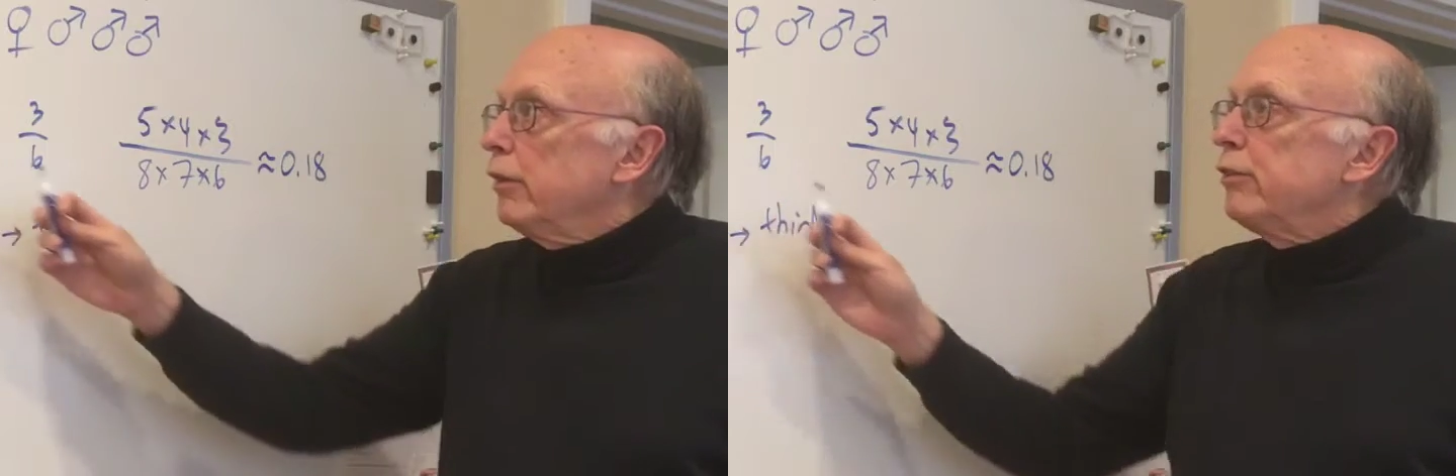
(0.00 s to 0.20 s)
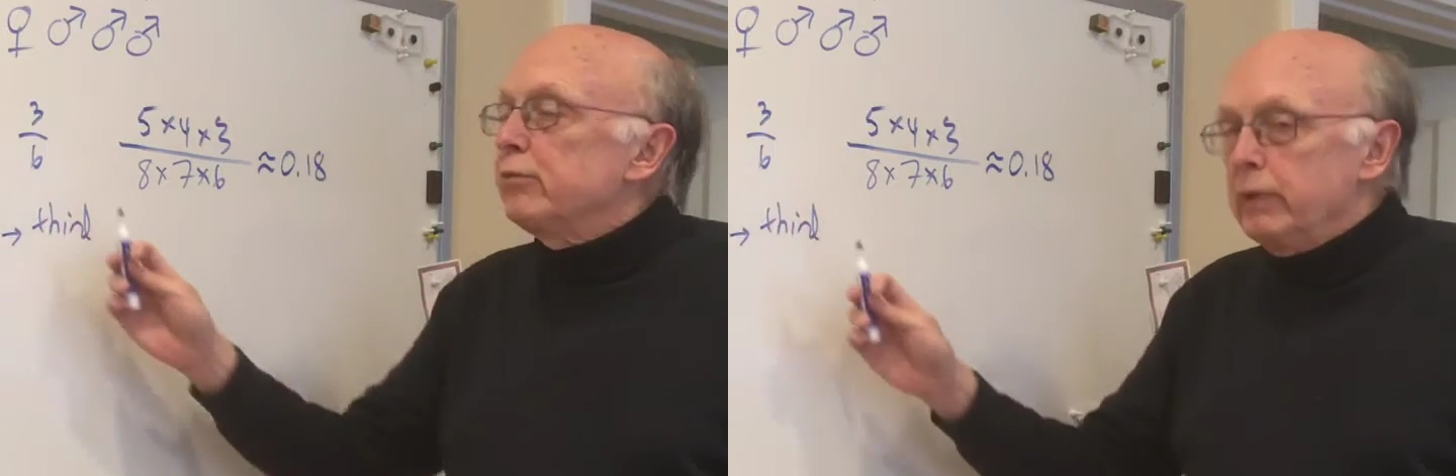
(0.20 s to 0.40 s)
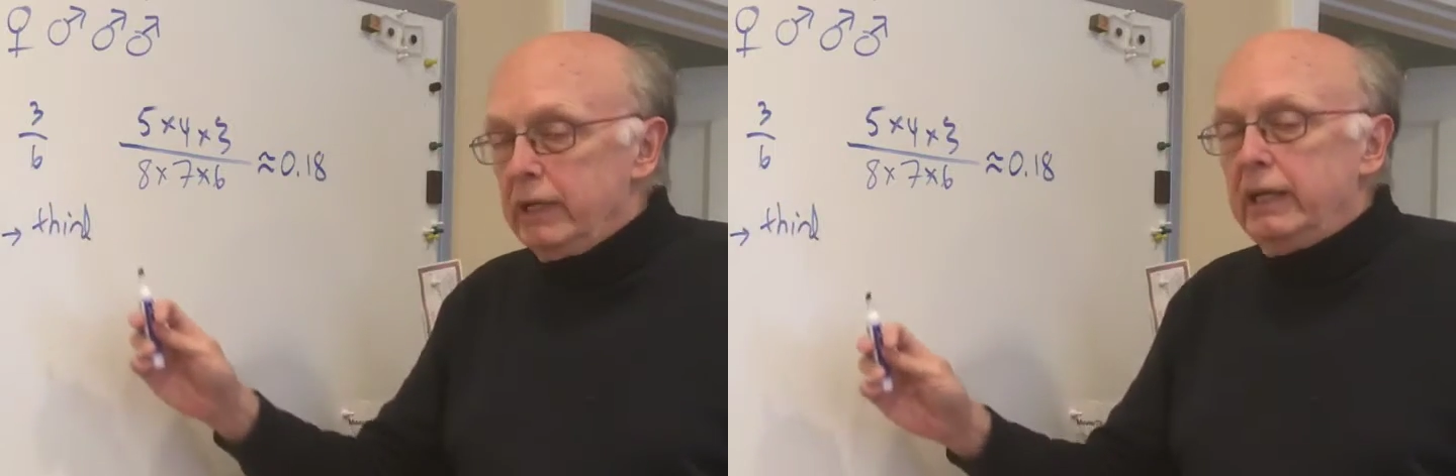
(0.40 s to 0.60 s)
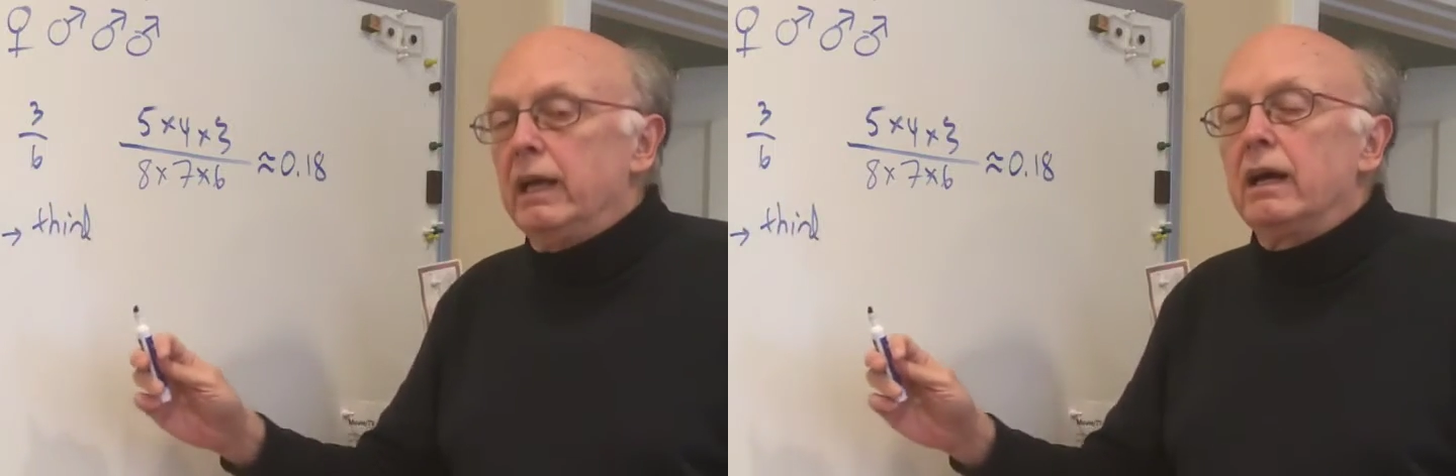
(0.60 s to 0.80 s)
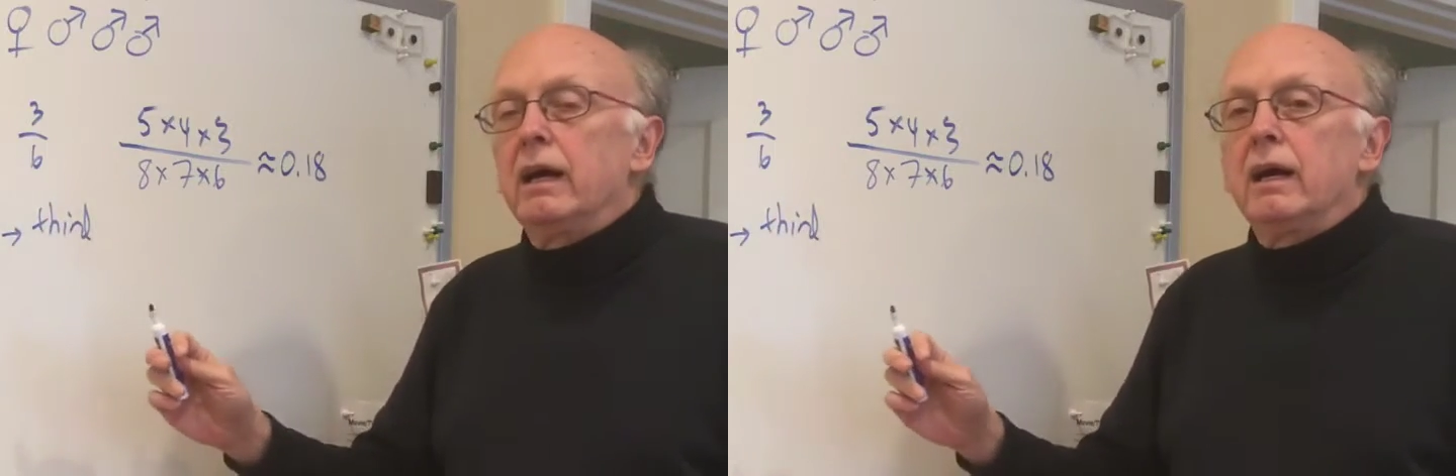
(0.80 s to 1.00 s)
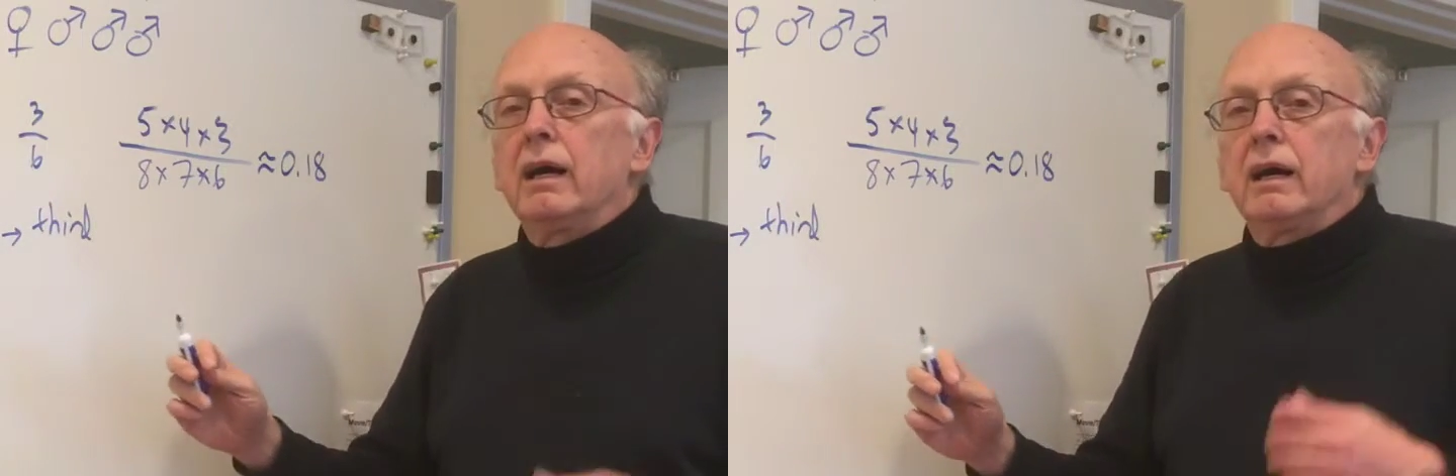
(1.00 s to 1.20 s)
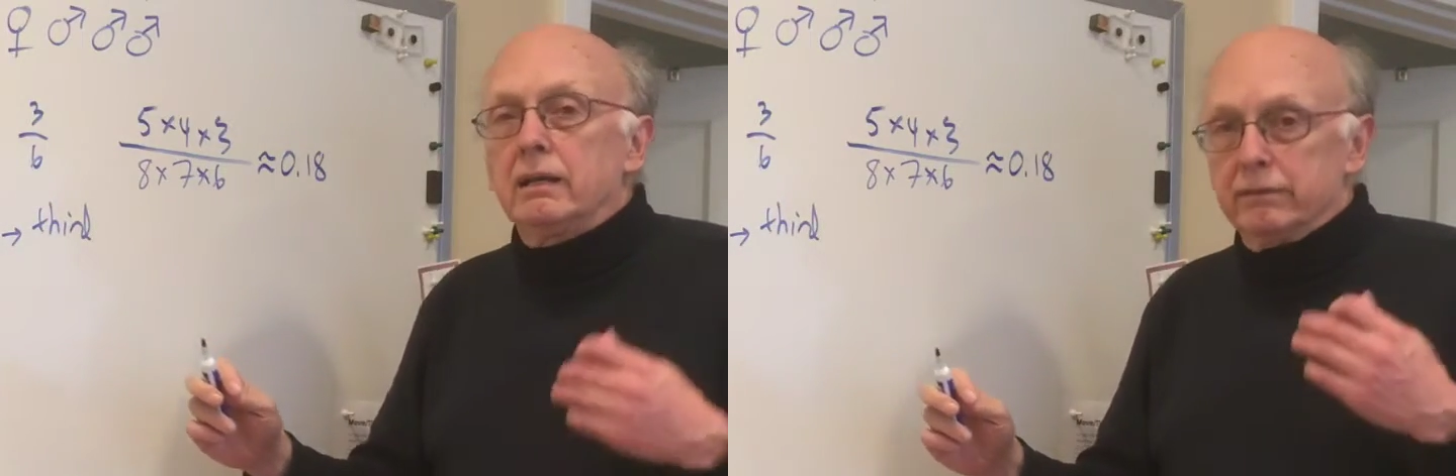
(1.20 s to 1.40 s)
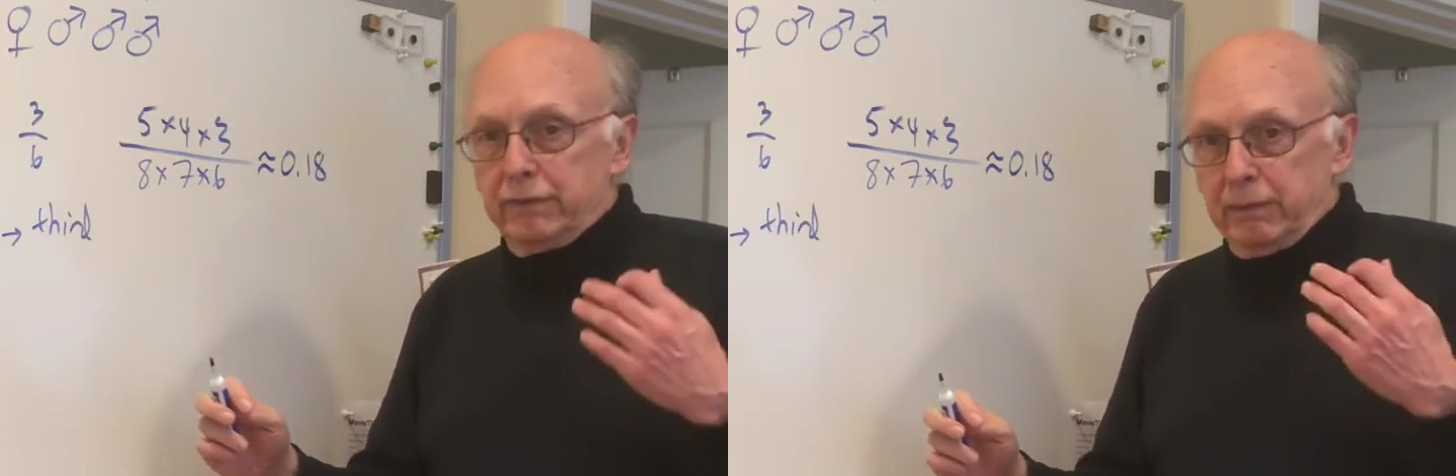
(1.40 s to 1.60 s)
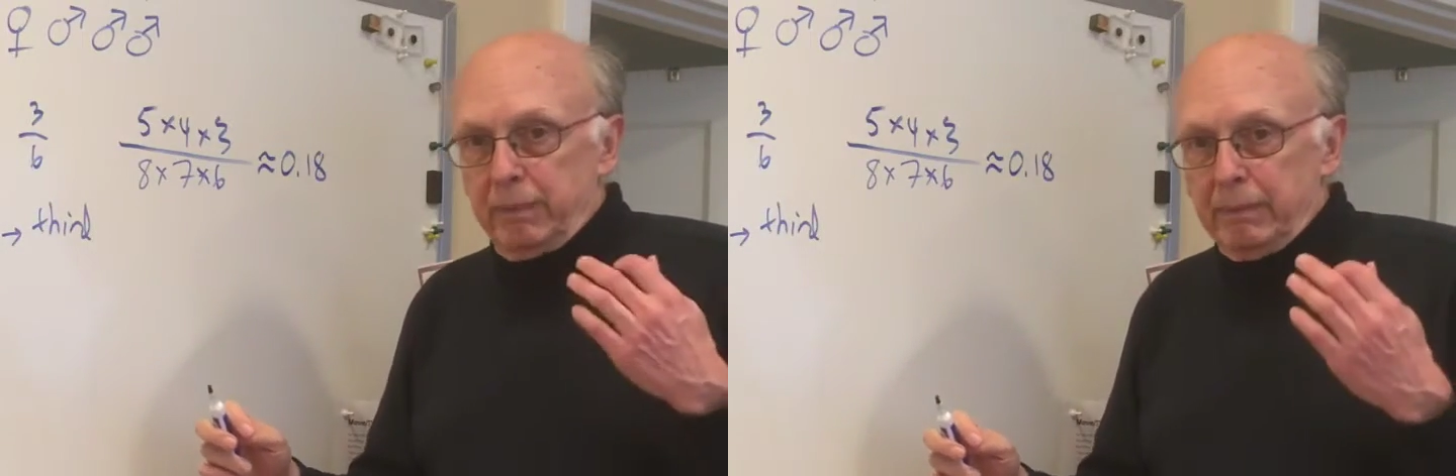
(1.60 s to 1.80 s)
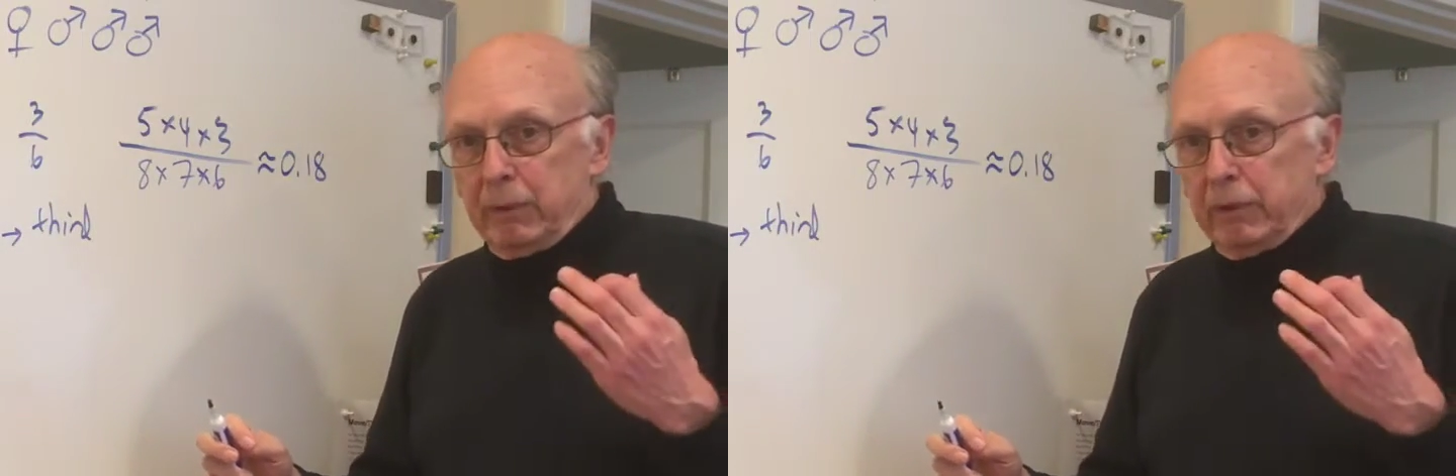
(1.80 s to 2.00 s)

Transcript: 3 of the people